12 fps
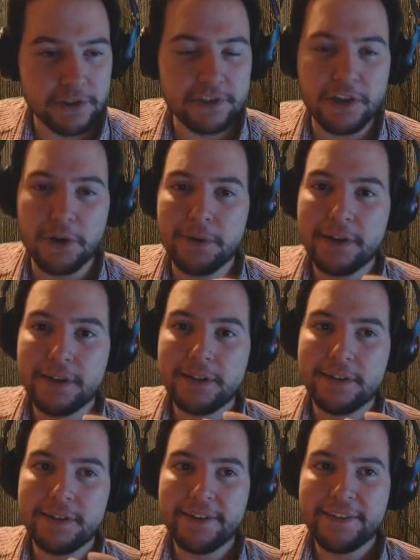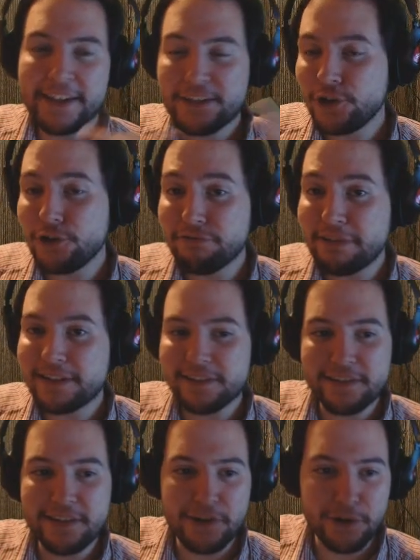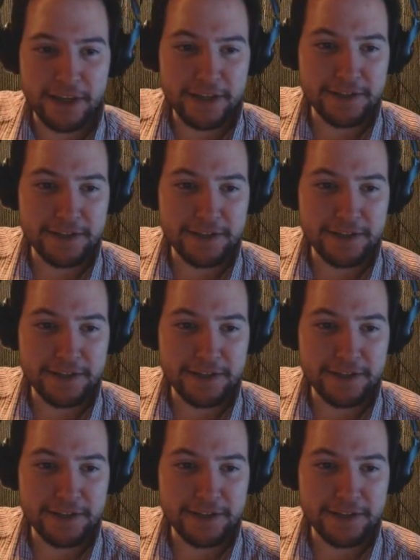So there's 2 reasons to do this.